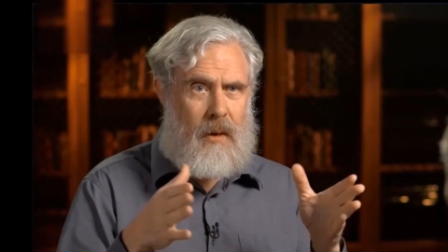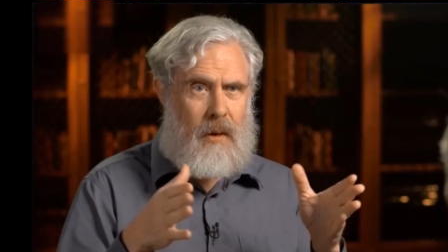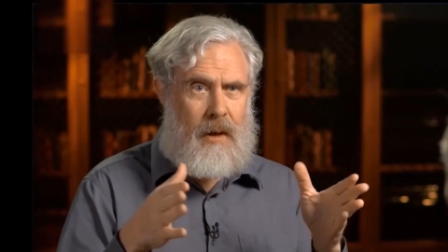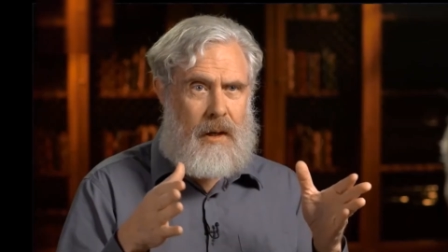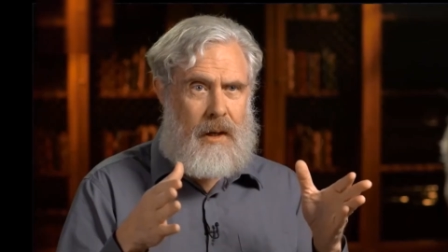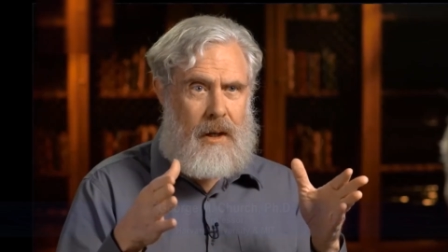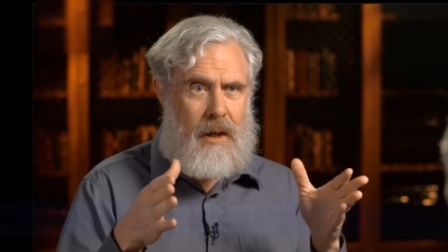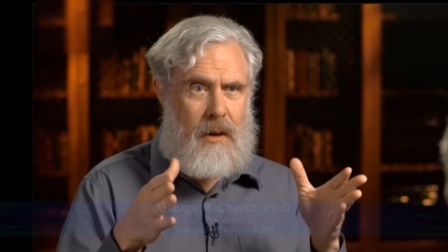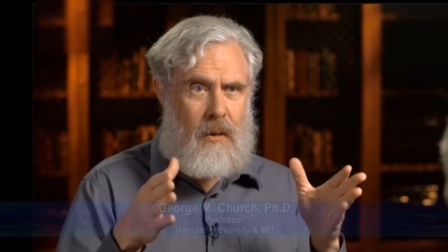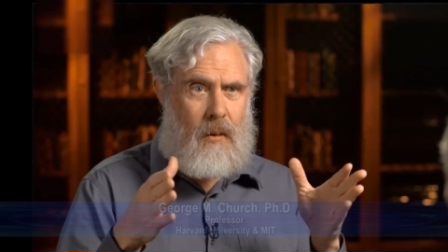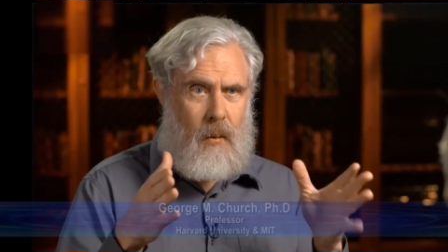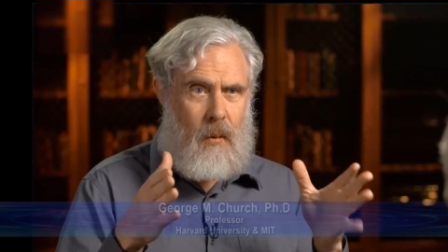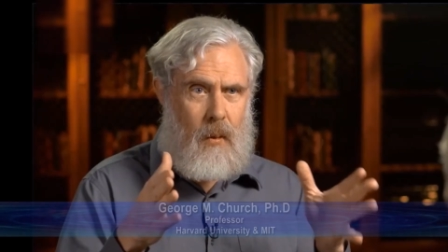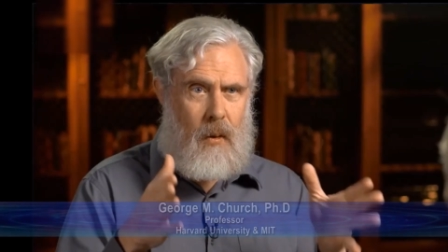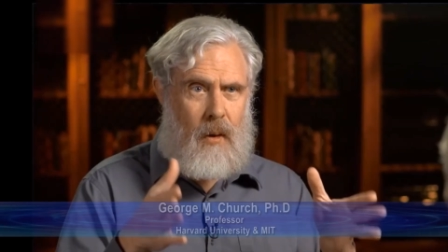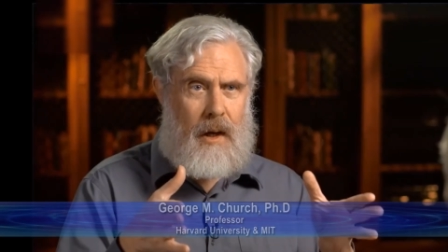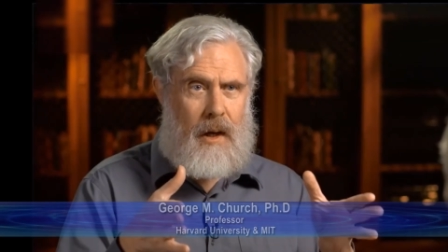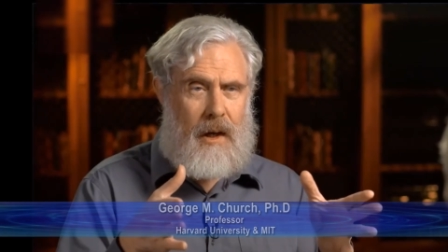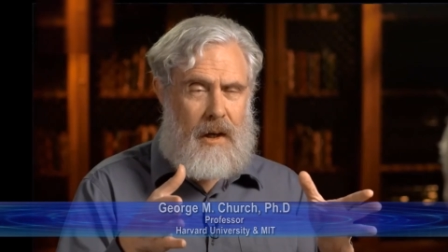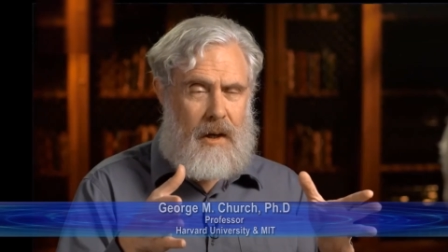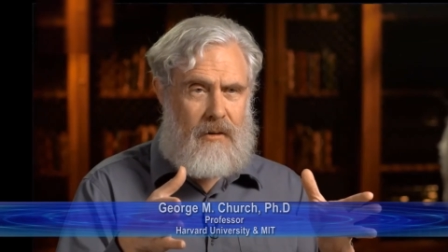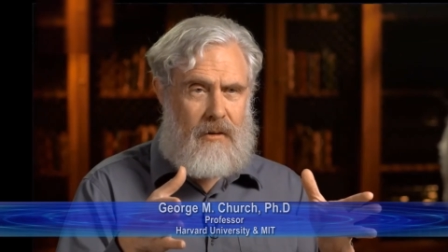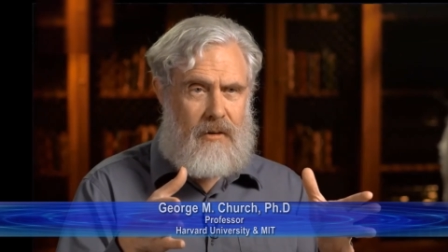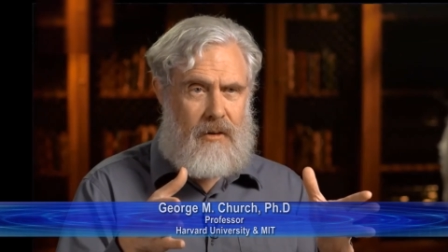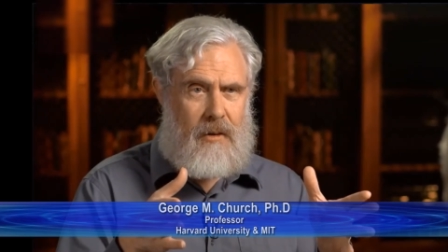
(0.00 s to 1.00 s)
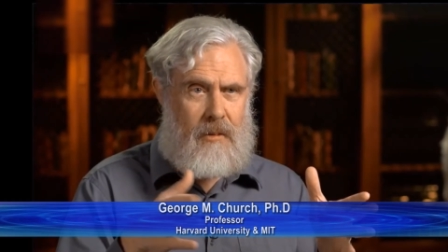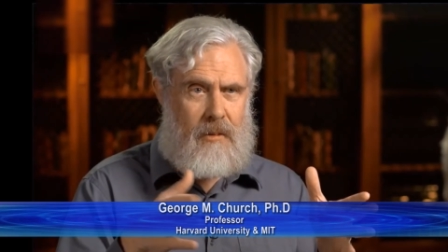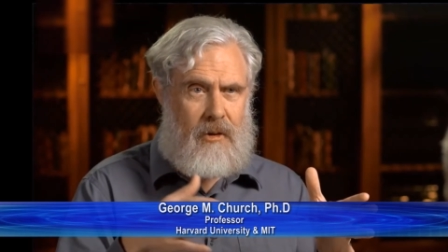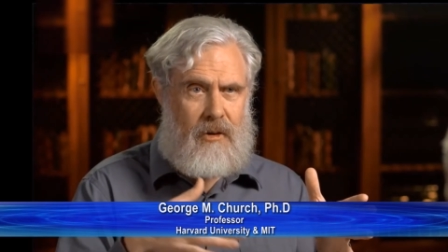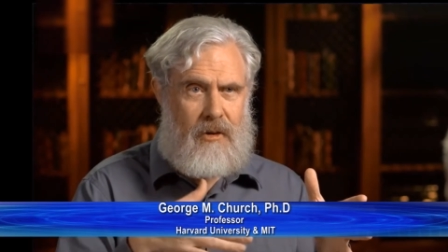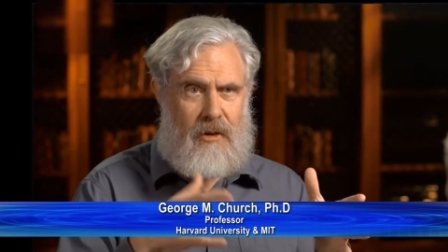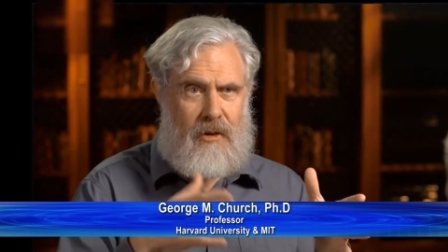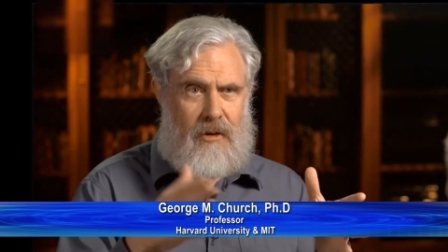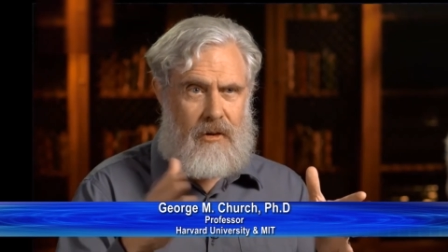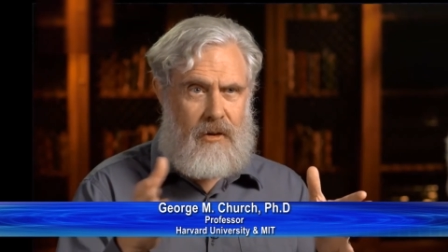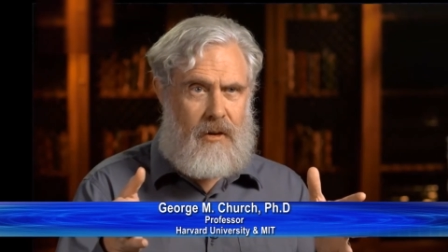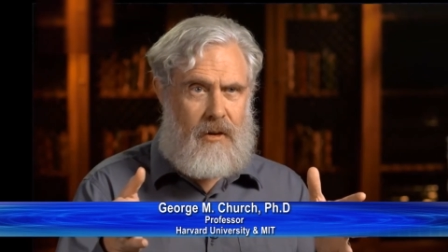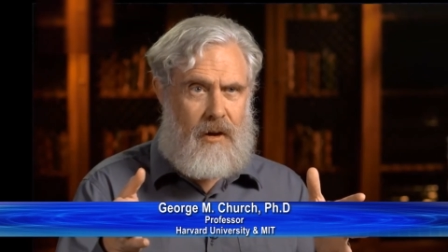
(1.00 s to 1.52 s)
any organism
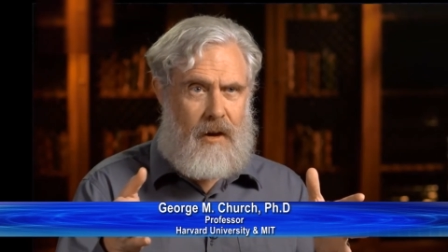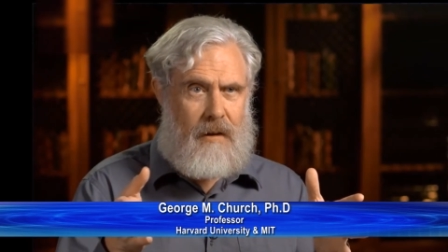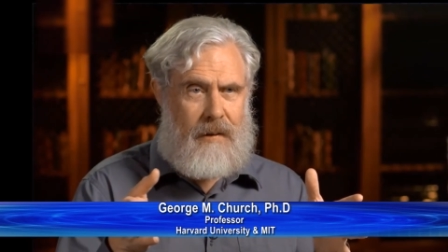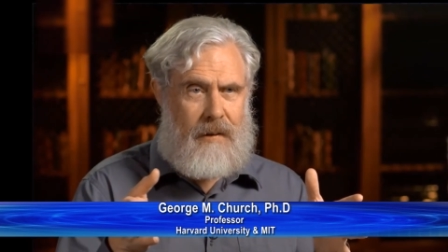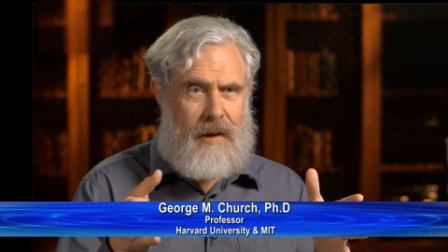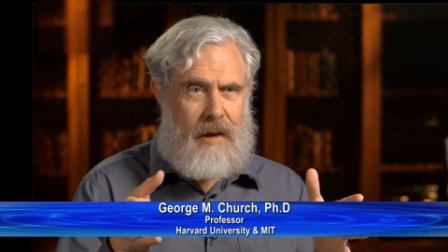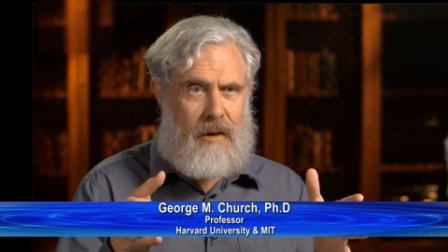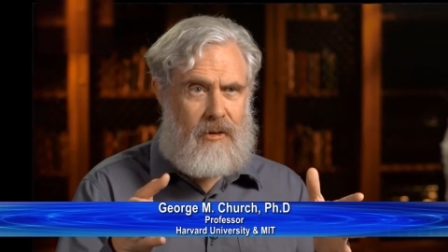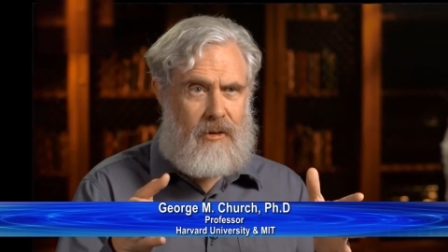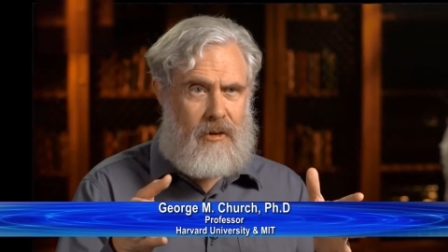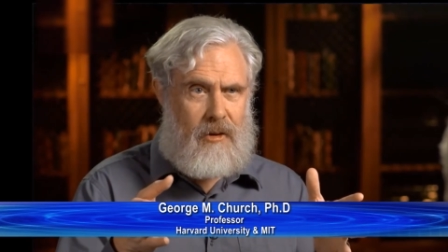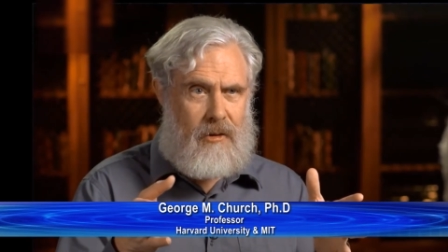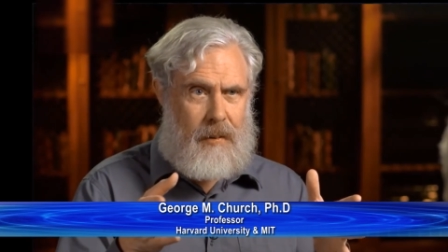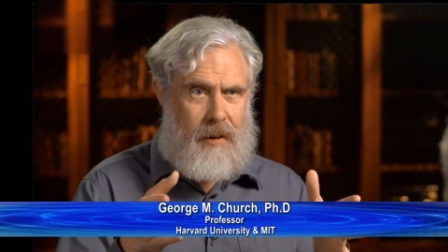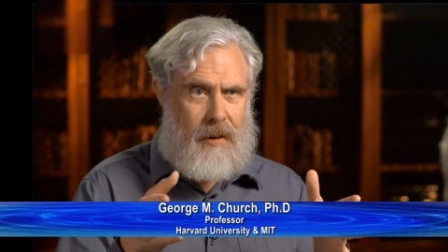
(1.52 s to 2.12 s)
resistant to all viruses